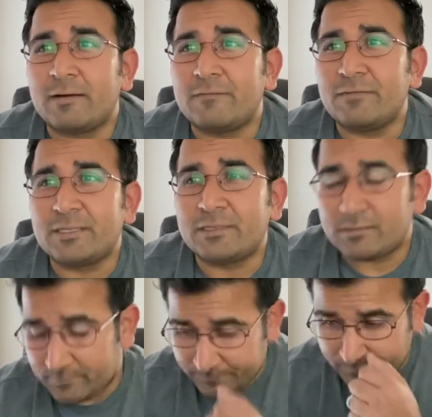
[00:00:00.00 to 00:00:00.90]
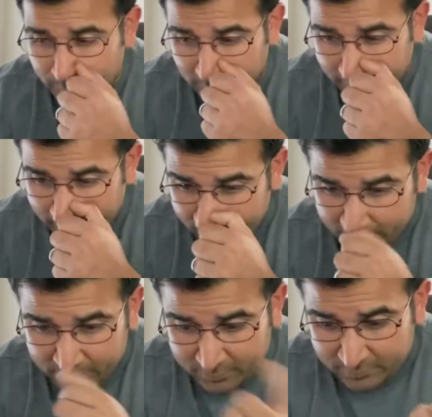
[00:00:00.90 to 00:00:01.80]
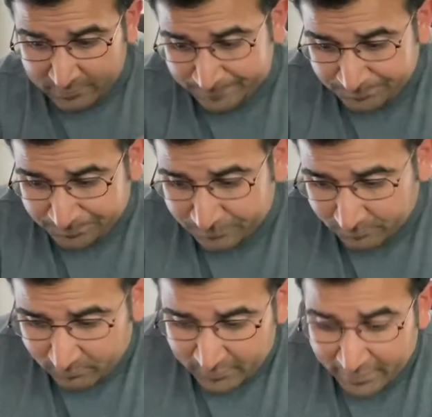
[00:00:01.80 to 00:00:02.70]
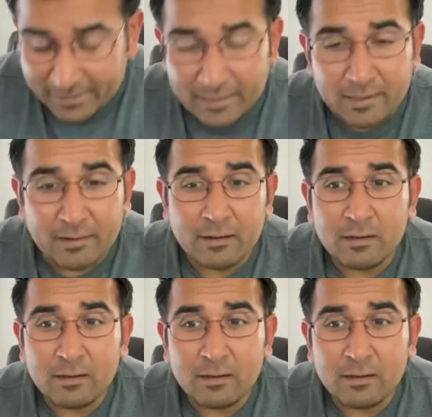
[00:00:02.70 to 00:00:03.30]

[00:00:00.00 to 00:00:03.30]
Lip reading: With KKR,